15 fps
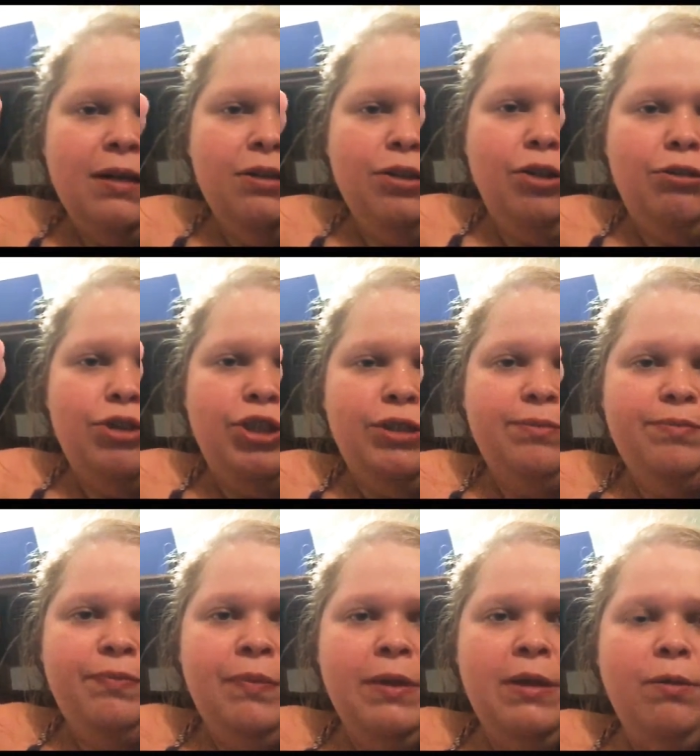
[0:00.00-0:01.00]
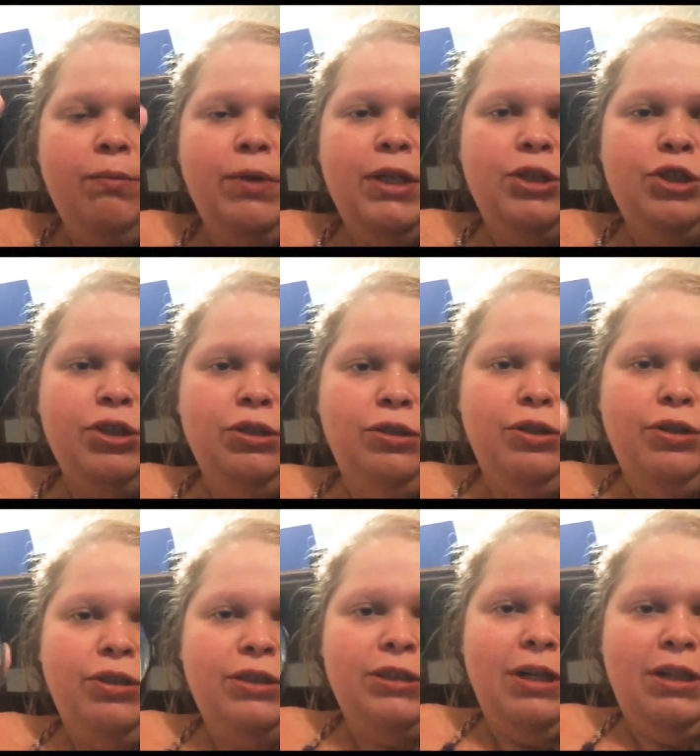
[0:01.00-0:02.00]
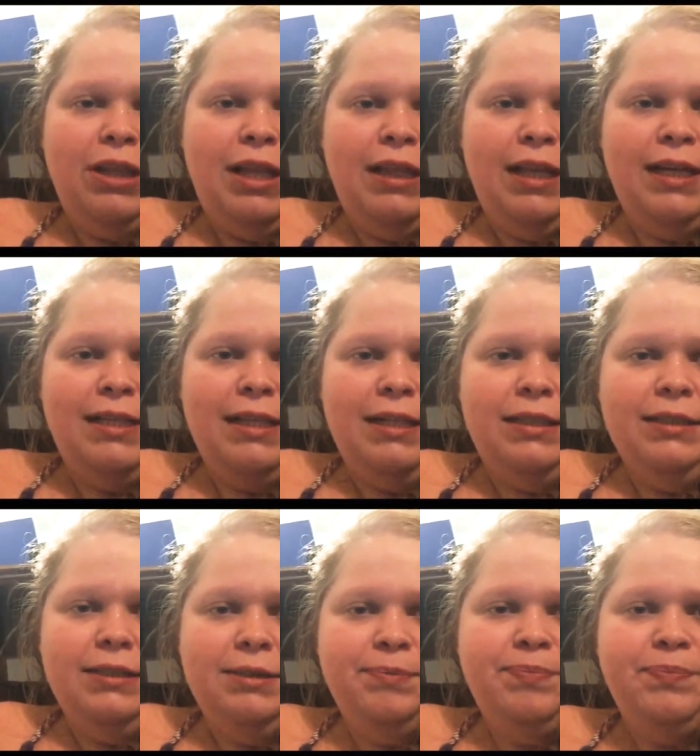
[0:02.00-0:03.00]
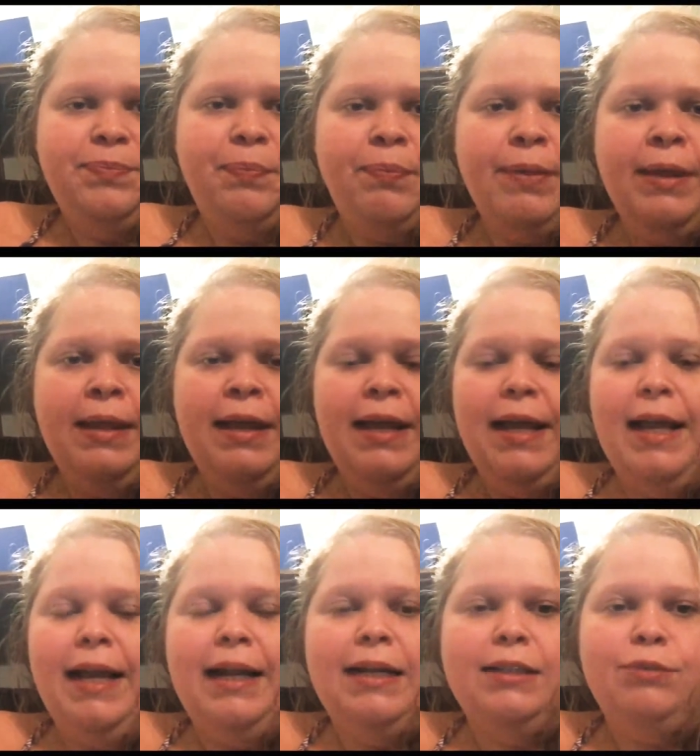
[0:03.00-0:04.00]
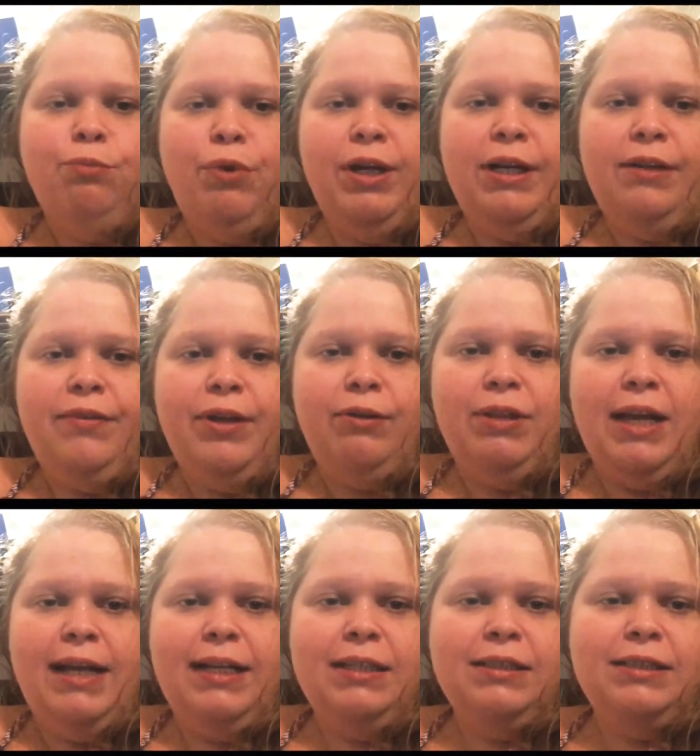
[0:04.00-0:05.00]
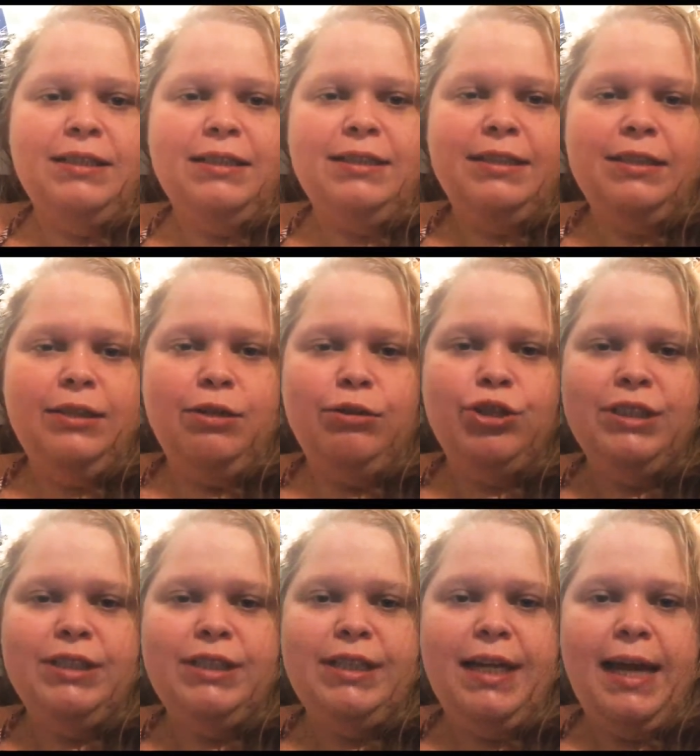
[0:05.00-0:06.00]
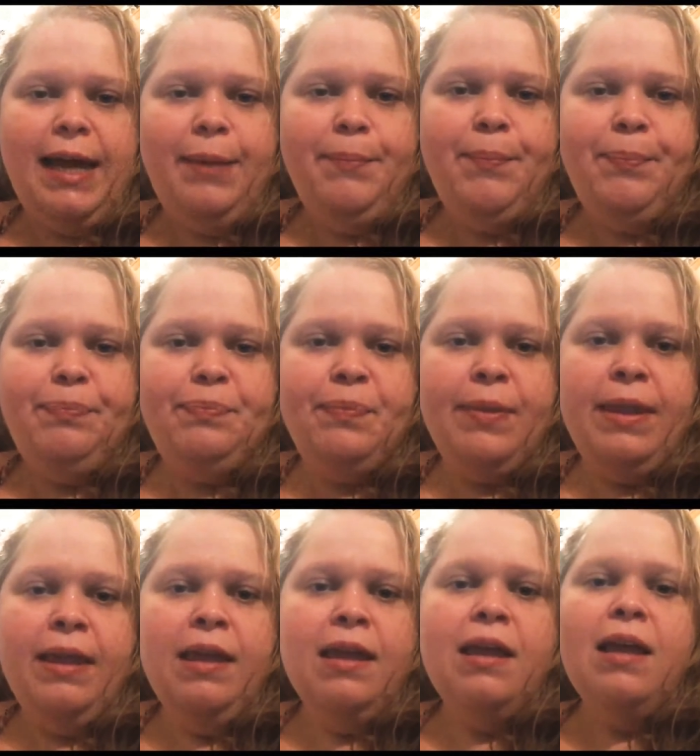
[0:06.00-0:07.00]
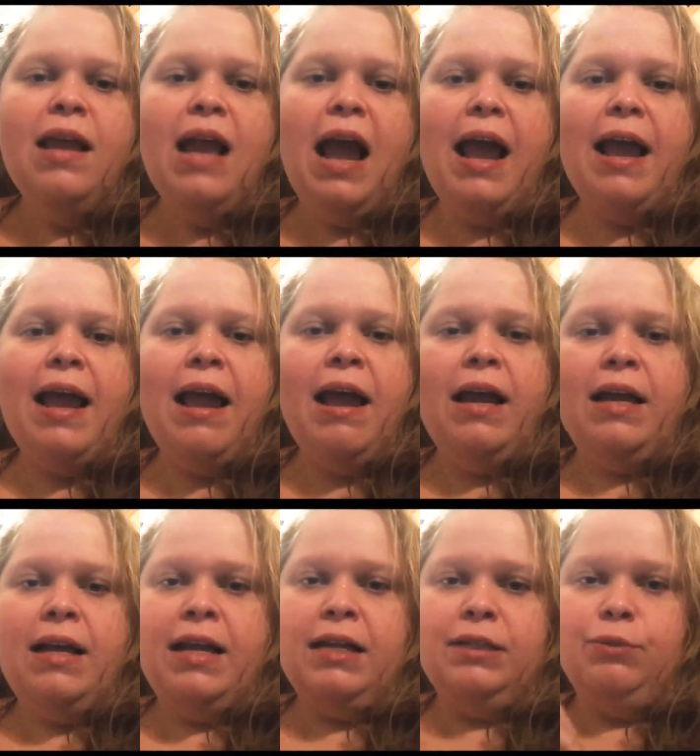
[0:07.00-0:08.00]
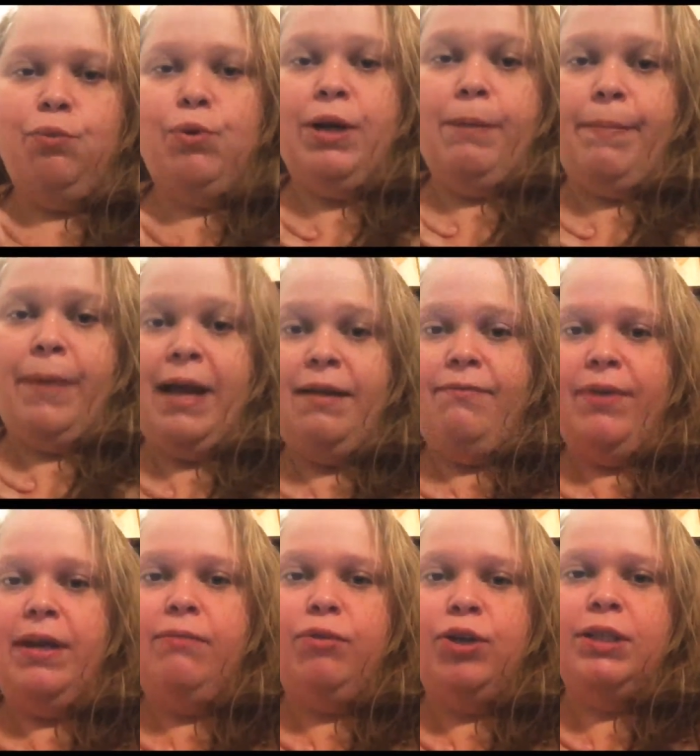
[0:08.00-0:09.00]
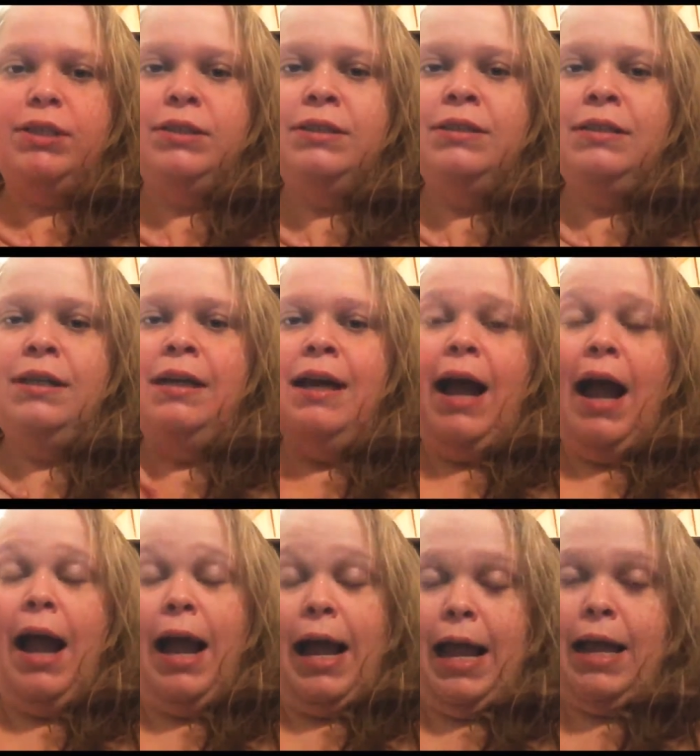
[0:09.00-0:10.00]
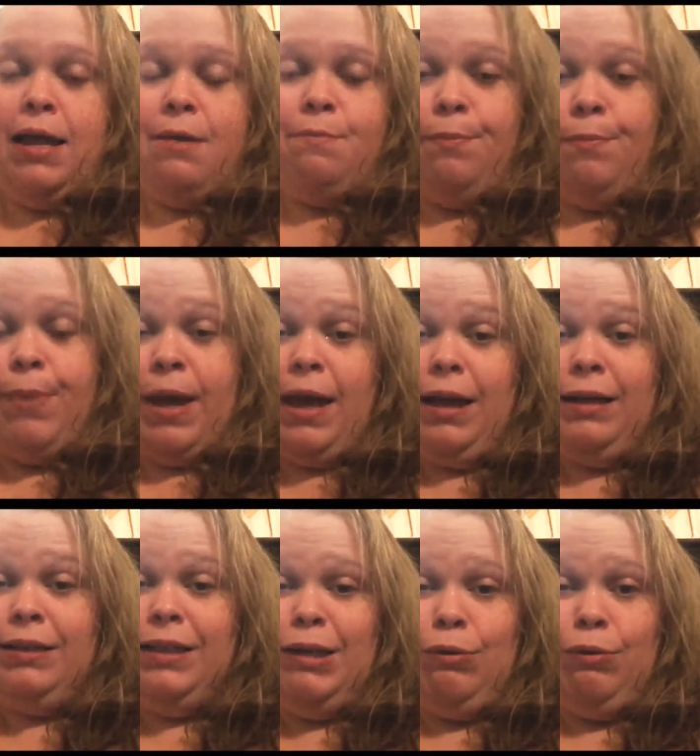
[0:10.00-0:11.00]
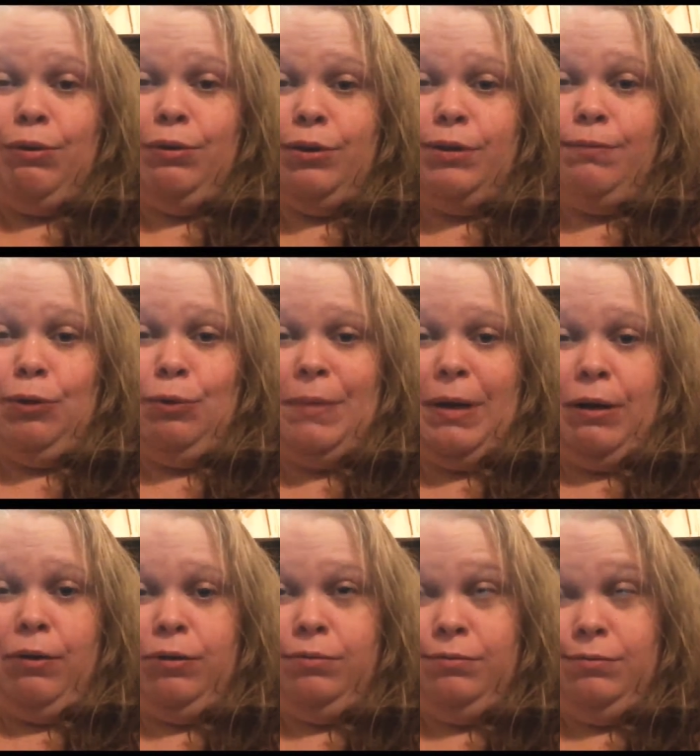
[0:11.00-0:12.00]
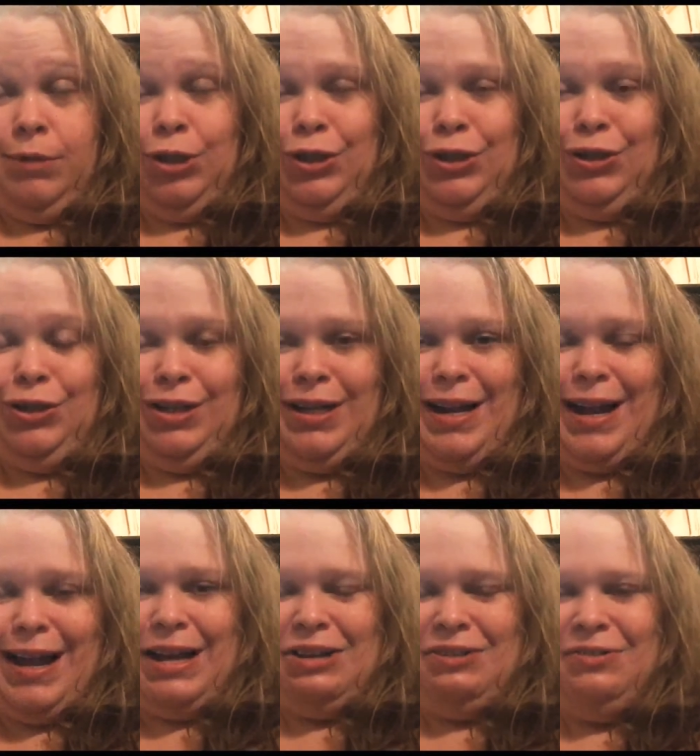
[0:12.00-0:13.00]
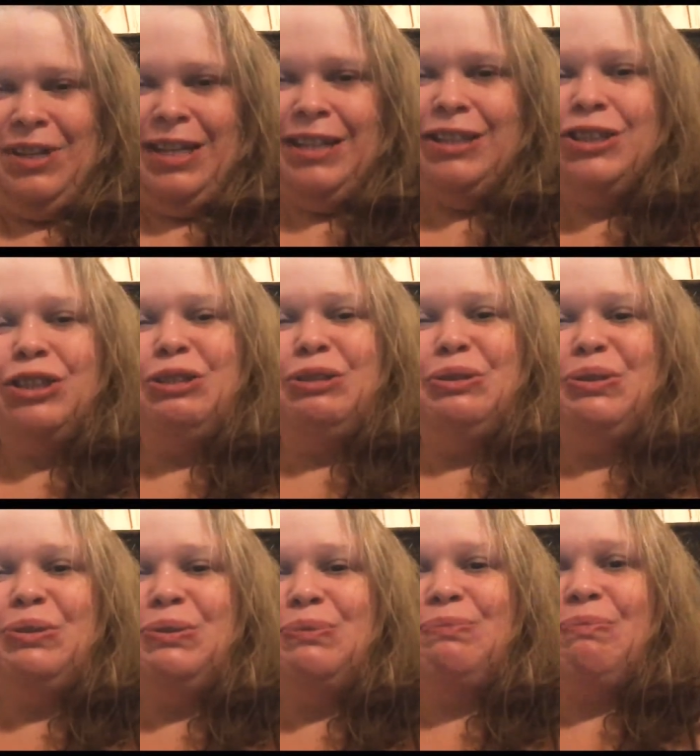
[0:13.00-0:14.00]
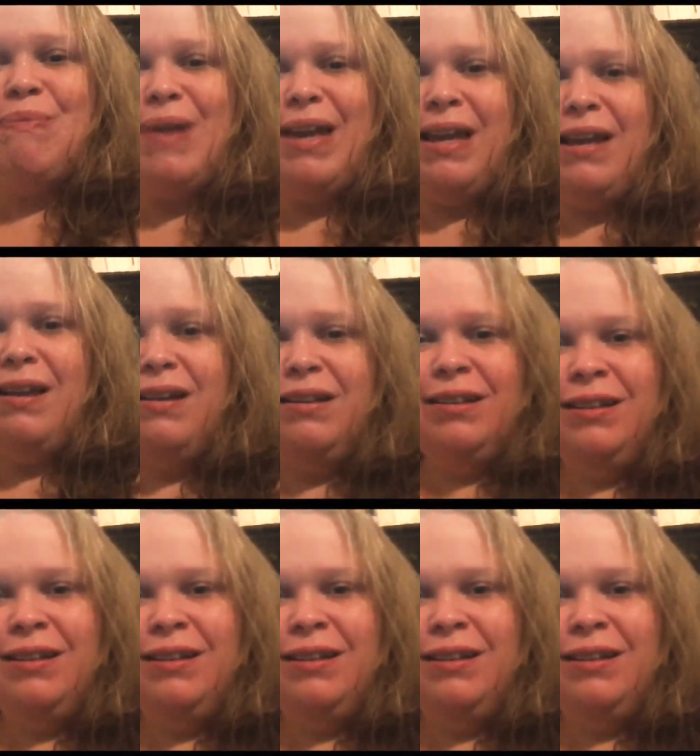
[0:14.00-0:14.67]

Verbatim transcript: lotion, which looks a lot like this. It is one of their lightest scented lotions yet, and it's one of my favorites. I begged the owners for about a year and a half to make